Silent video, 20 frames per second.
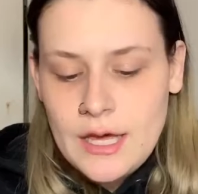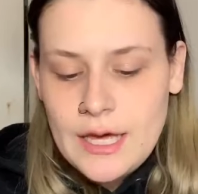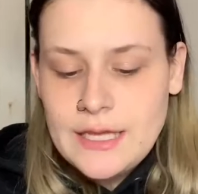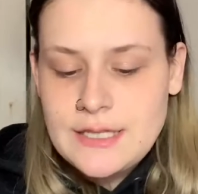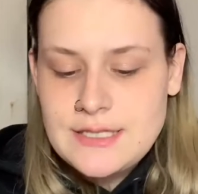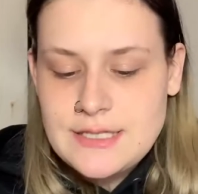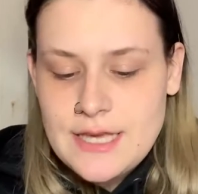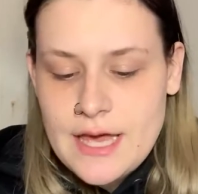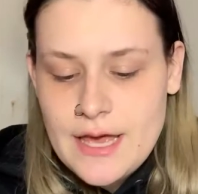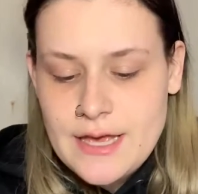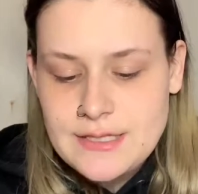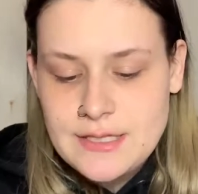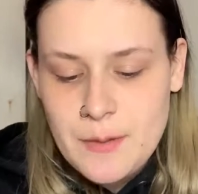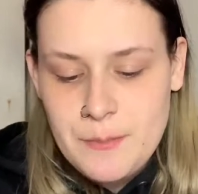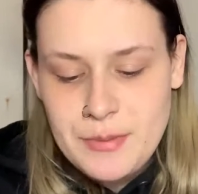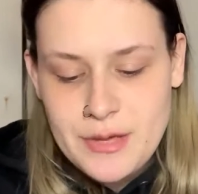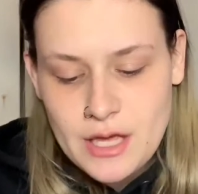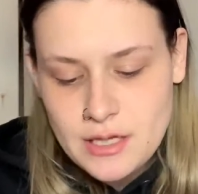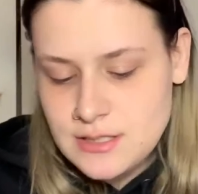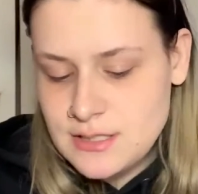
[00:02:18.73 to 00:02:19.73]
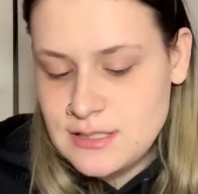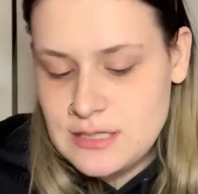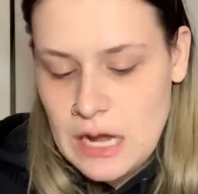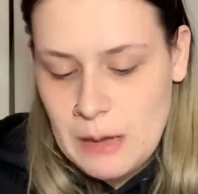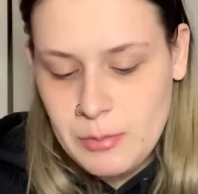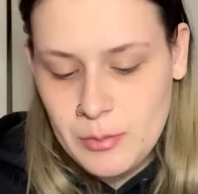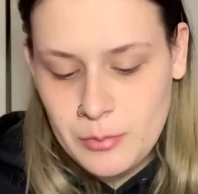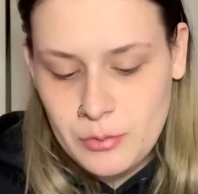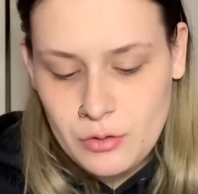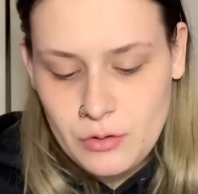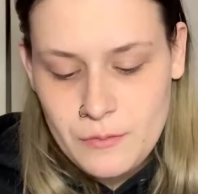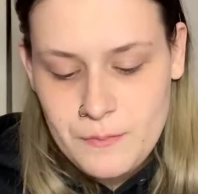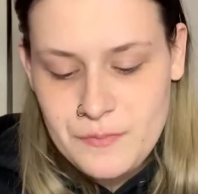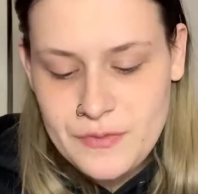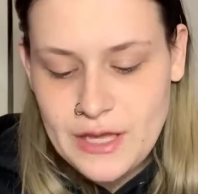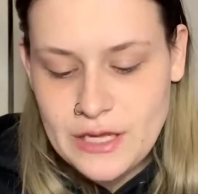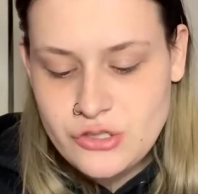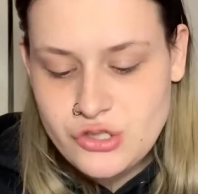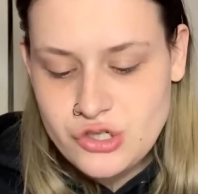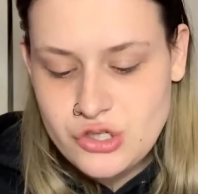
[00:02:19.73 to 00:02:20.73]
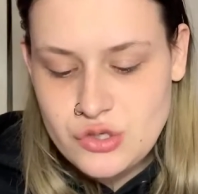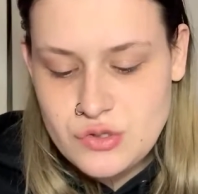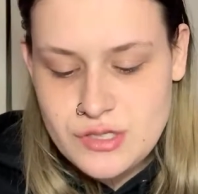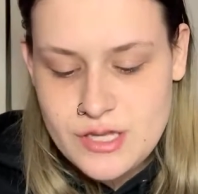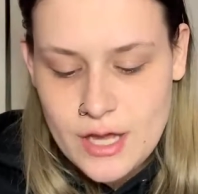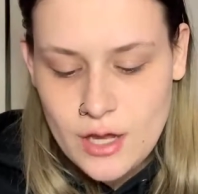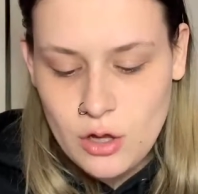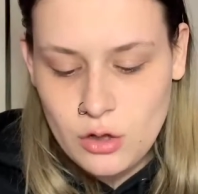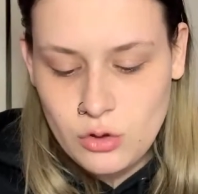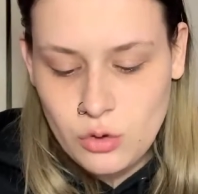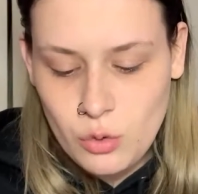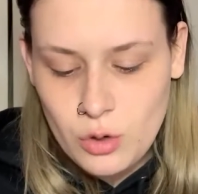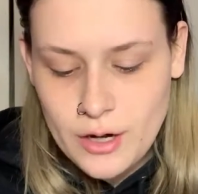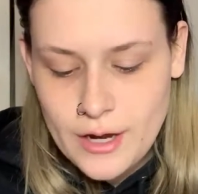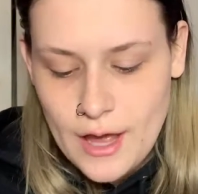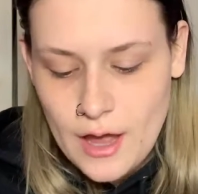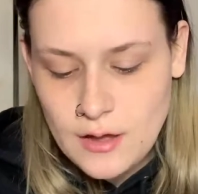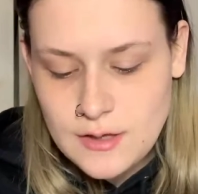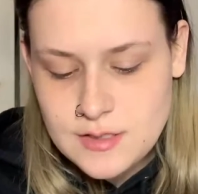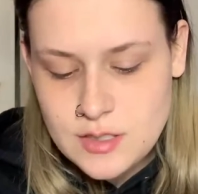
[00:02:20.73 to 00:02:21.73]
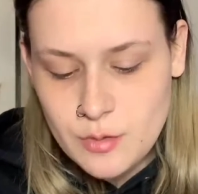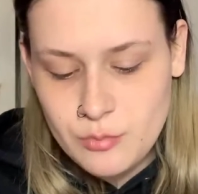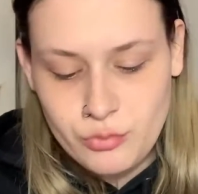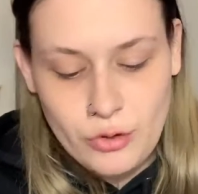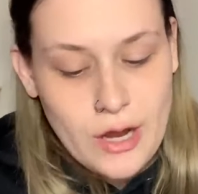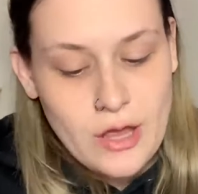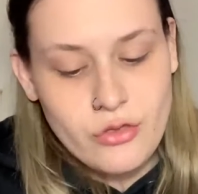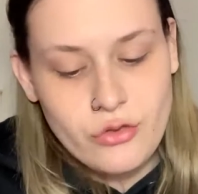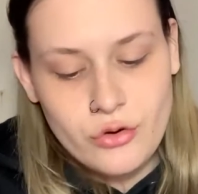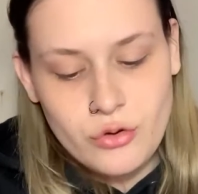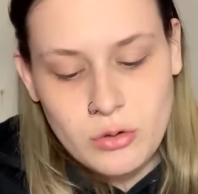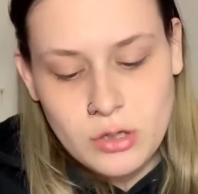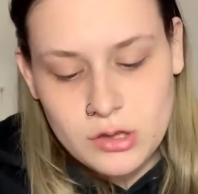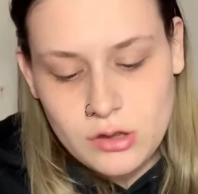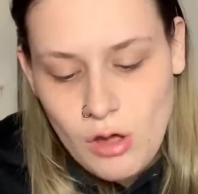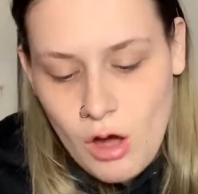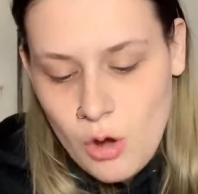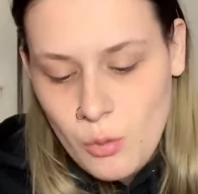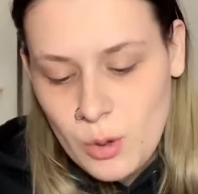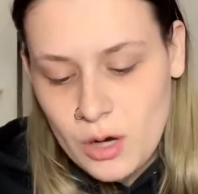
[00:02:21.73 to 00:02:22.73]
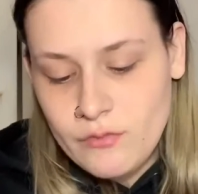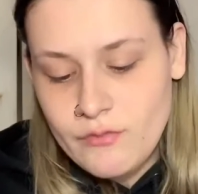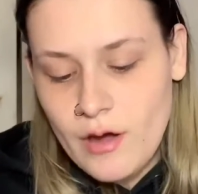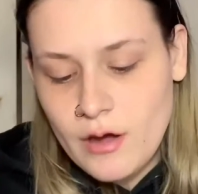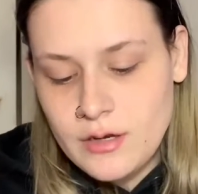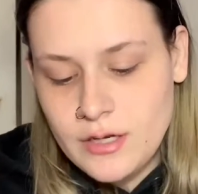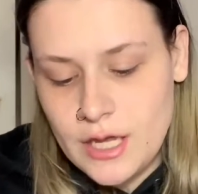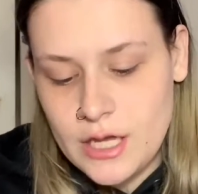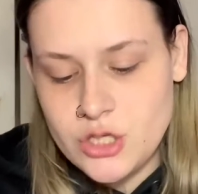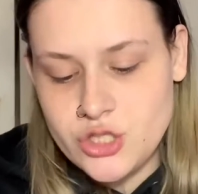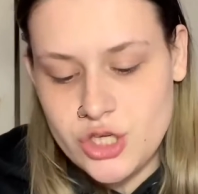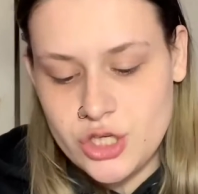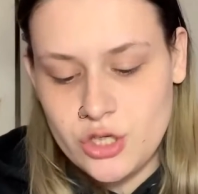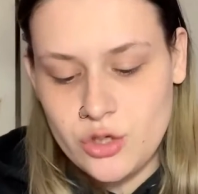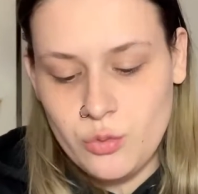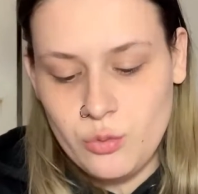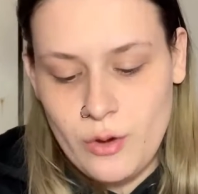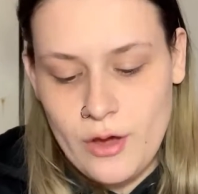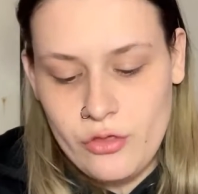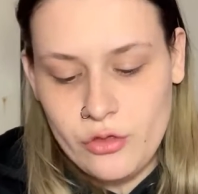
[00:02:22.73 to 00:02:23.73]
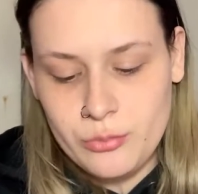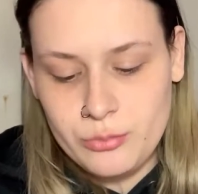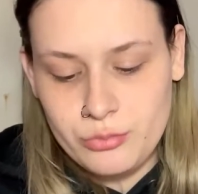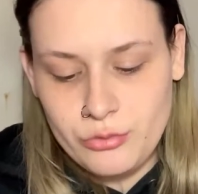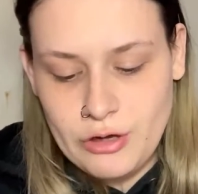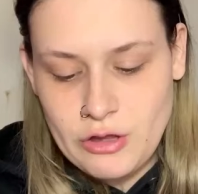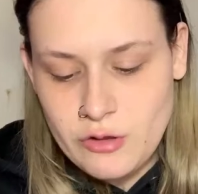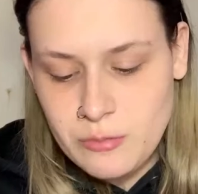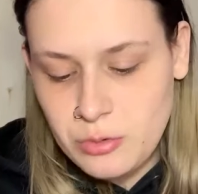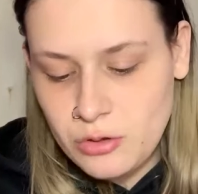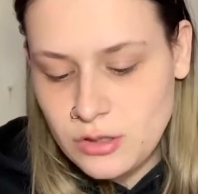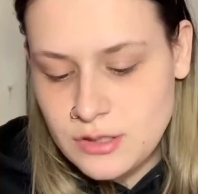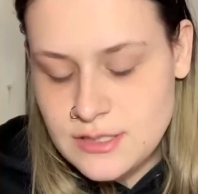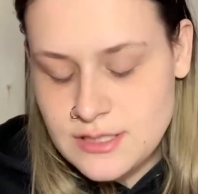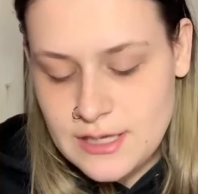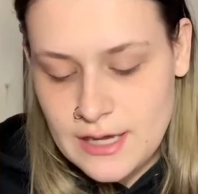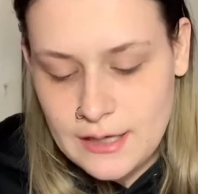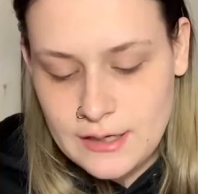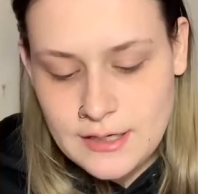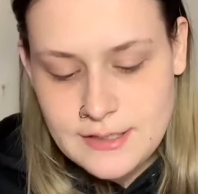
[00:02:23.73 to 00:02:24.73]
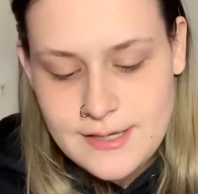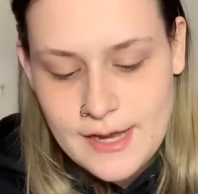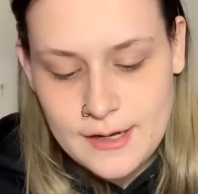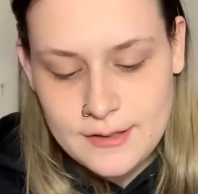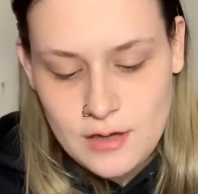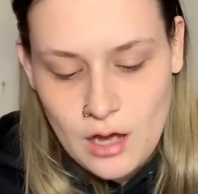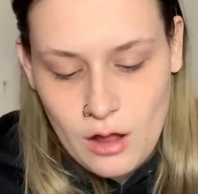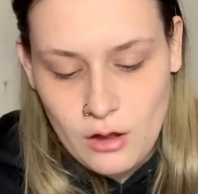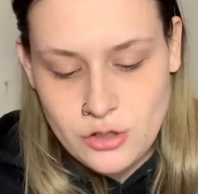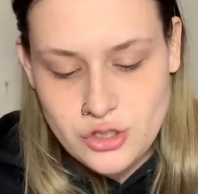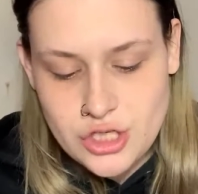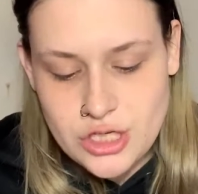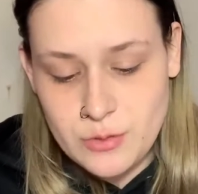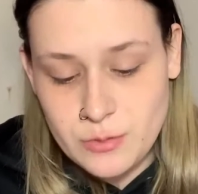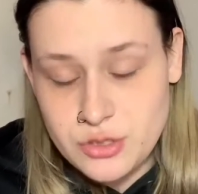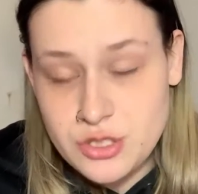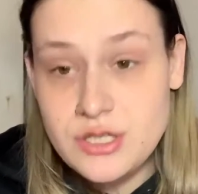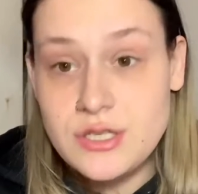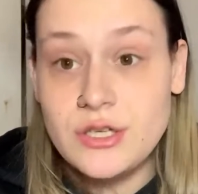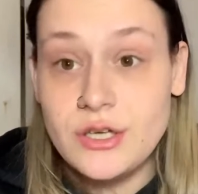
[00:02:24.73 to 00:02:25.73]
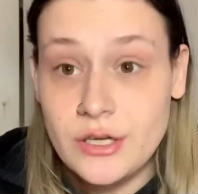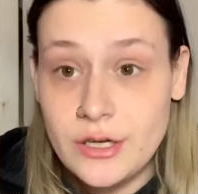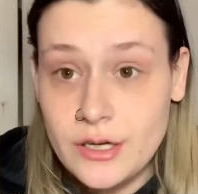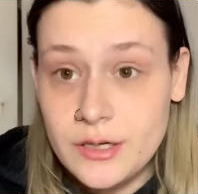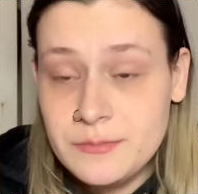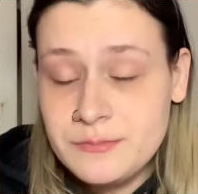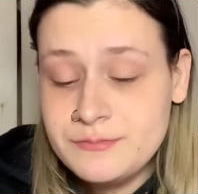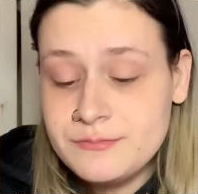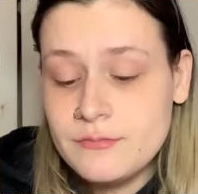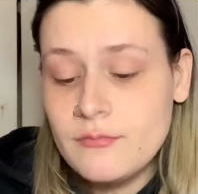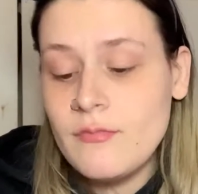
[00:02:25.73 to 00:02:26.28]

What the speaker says: It says, "Be unstoppable. Introducing L'Oreal's breakthrough longwear foundation with breathable skin technology," which is good.